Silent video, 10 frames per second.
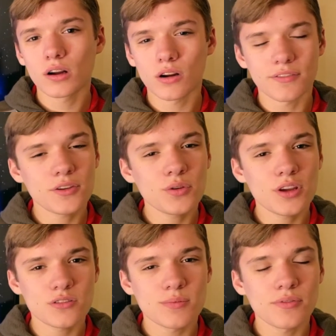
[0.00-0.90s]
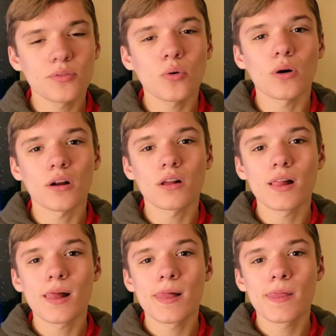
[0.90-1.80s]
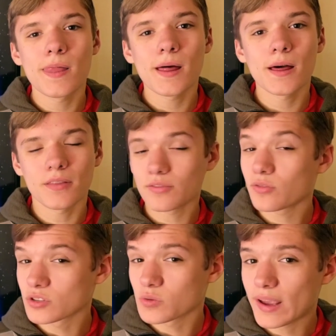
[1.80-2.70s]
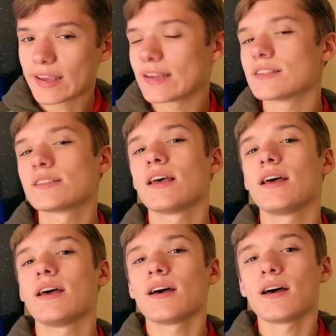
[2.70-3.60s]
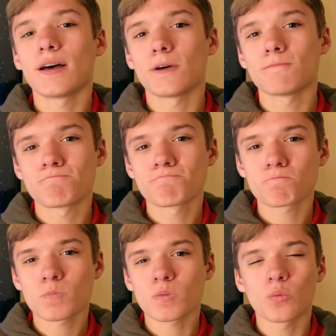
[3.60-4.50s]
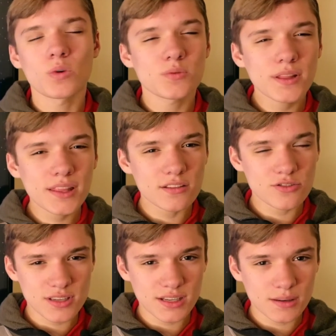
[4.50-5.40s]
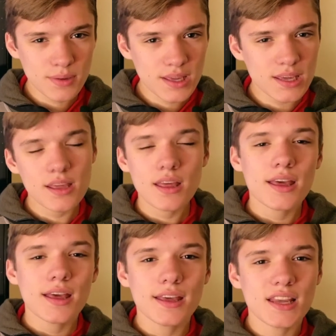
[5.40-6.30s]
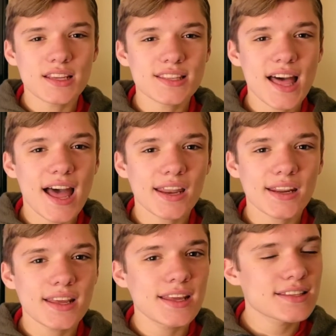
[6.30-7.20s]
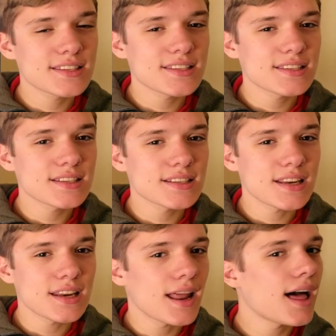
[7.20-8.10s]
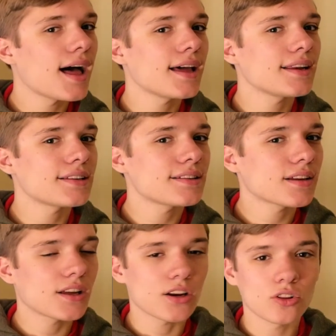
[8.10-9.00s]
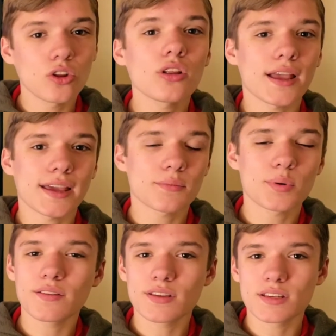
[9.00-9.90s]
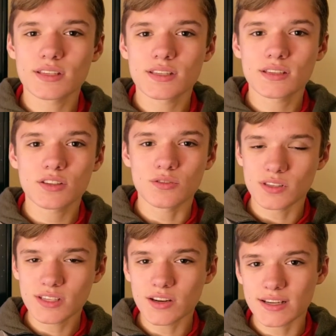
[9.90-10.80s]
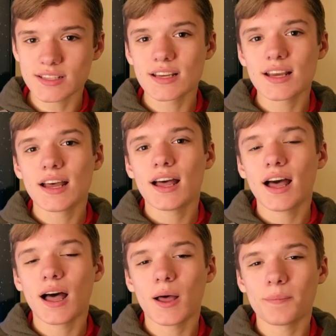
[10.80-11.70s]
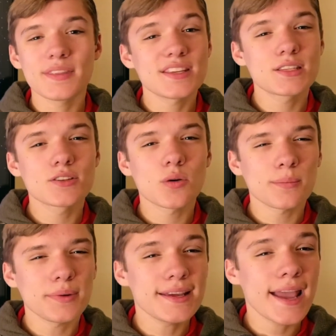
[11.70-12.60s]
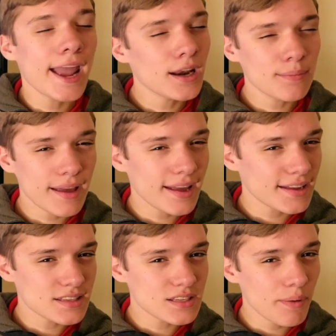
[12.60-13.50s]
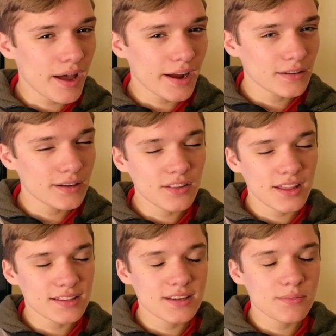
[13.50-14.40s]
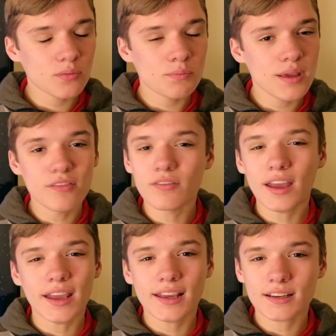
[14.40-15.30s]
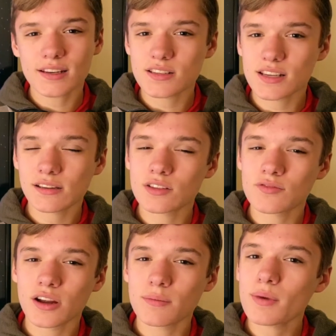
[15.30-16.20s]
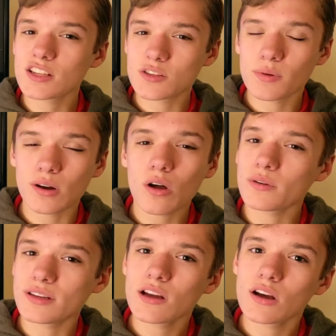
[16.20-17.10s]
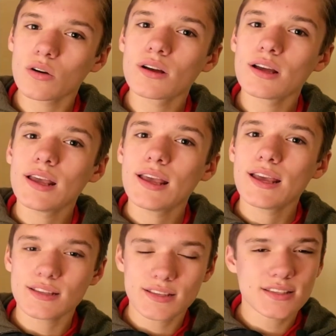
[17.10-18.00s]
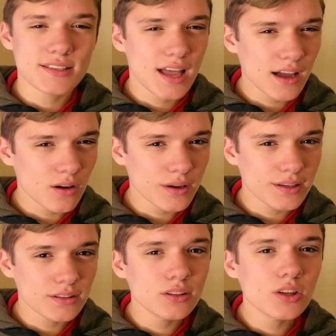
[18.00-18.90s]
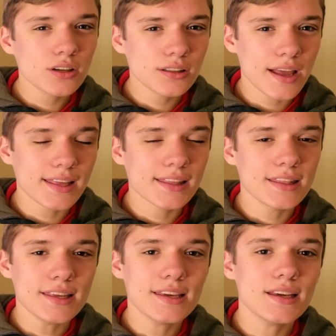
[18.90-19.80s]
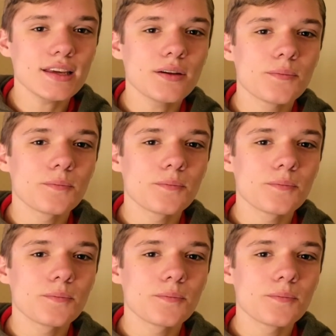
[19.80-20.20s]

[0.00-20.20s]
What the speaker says: or a few years before, The Force Awakens. What's really interesting to me is that it's not going to look like the previous two series. This is going to be anime inspired. Now that's a bit vague and doesn't give us very much, but all we know is it's not going to look like the